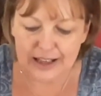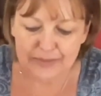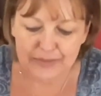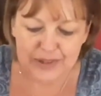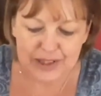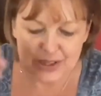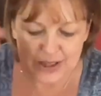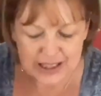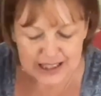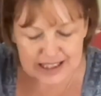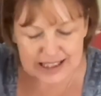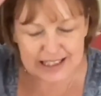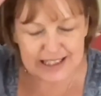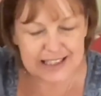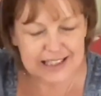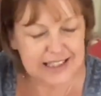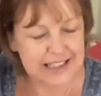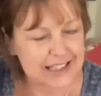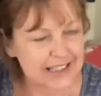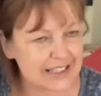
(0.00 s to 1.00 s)
so
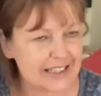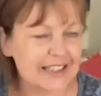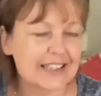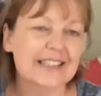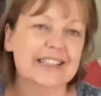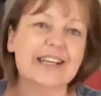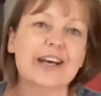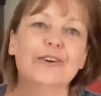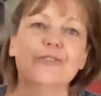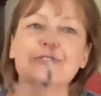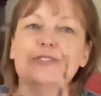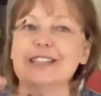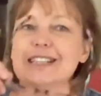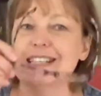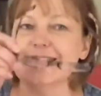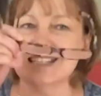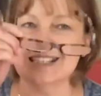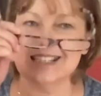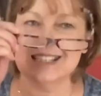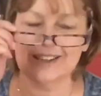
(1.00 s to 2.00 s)
it's
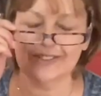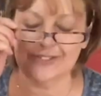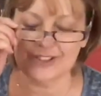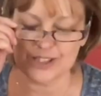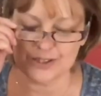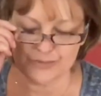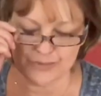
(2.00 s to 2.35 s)
self-adhesive as